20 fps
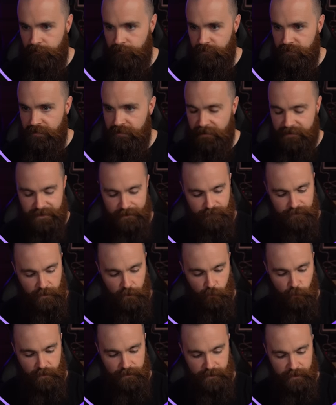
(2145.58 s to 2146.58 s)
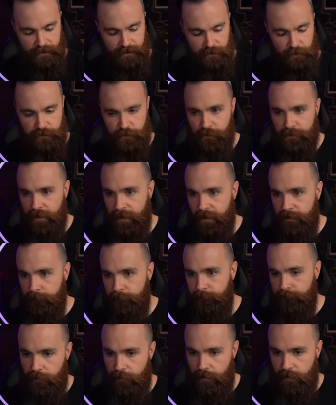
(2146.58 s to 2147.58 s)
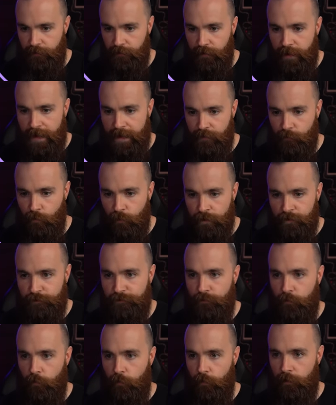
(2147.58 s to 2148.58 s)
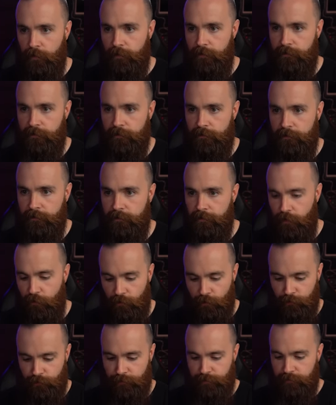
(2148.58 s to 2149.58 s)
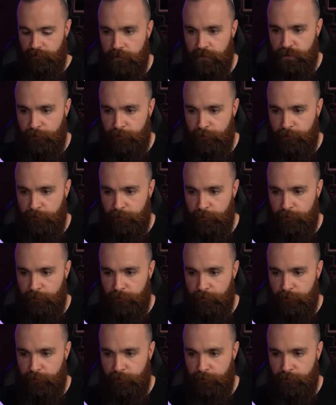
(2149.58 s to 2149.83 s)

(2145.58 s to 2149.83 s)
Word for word: So ten dot seven dot one dot two two nine, and then I'll add one for Earth.